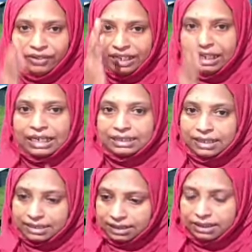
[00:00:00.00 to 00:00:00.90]
Very
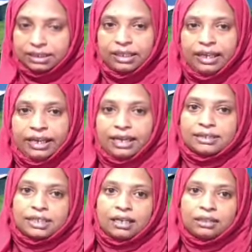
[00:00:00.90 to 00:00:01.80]
restricted
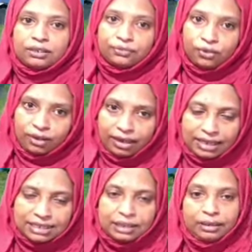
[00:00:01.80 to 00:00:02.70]
areas are there for
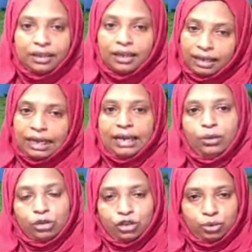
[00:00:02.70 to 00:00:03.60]
grazing
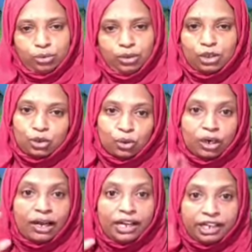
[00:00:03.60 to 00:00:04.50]
land also. So
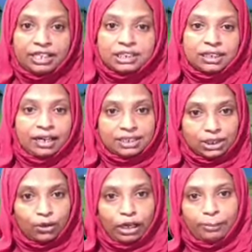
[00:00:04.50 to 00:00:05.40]
continuous
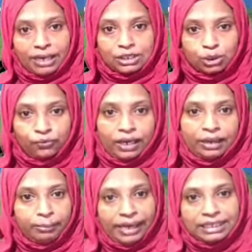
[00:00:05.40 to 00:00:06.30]
grazing on a patch of
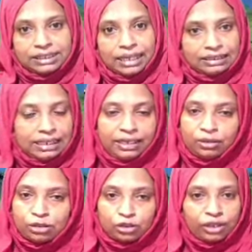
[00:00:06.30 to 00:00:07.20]
land makes that
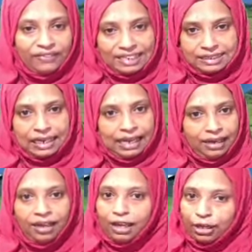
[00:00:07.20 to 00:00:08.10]
area also a wasteland.